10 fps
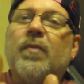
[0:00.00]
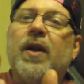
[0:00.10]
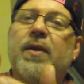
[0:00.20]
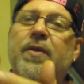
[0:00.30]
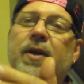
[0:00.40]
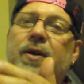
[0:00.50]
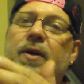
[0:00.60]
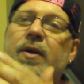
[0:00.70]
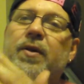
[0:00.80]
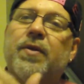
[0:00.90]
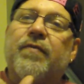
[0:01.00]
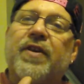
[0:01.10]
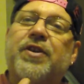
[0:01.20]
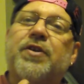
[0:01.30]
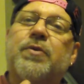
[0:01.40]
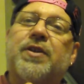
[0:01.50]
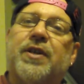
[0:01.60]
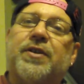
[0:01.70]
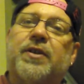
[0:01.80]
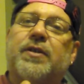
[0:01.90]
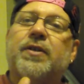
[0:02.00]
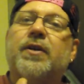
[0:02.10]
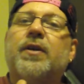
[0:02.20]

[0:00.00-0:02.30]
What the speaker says: And then the V2 editions,